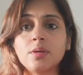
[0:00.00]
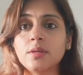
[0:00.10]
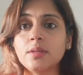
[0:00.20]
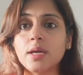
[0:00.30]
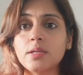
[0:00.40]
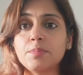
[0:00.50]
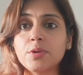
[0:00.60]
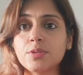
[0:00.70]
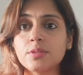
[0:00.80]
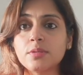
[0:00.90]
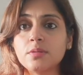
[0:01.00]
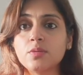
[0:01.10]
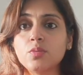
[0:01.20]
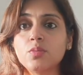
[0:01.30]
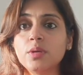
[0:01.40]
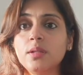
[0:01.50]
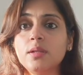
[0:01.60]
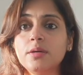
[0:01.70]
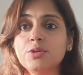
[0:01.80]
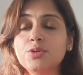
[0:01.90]
that person
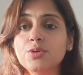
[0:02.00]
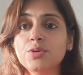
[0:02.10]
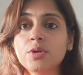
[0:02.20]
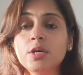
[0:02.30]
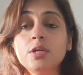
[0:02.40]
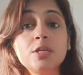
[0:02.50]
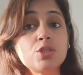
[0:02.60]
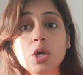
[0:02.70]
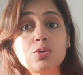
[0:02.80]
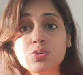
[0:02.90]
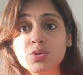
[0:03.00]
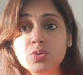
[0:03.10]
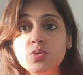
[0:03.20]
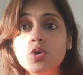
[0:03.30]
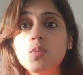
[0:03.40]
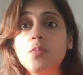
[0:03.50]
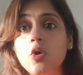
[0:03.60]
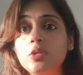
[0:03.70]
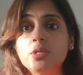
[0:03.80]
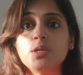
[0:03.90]
will reach out to you or
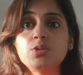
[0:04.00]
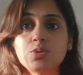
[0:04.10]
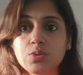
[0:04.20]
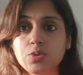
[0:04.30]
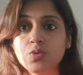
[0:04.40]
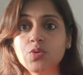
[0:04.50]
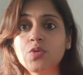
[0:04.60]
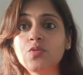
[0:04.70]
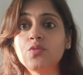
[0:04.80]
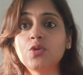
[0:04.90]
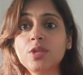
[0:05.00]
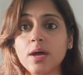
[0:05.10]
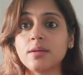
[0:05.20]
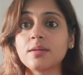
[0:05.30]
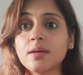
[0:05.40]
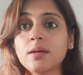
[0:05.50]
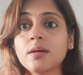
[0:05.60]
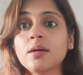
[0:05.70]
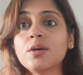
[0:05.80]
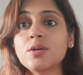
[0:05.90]
apologize to you for that.
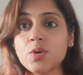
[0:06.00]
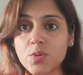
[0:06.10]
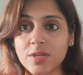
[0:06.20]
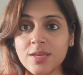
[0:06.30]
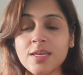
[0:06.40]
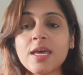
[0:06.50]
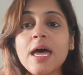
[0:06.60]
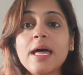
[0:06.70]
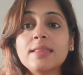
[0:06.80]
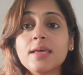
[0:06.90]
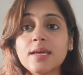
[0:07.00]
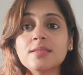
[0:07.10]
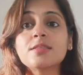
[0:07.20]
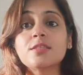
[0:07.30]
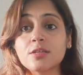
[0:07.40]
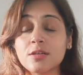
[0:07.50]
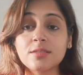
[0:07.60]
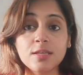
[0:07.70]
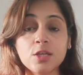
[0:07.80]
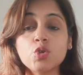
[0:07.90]
Okay, and then the third
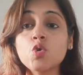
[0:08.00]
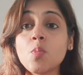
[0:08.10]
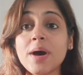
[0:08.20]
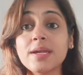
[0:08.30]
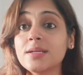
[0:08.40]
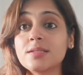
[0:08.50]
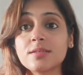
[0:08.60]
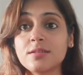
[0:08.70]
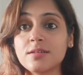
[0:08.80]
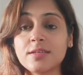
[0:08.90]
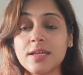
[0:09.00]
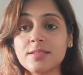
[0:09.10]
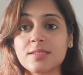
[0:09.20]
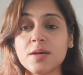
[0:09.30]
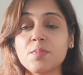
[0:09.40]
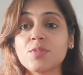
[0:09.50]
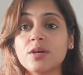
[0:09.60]
thing, you might get some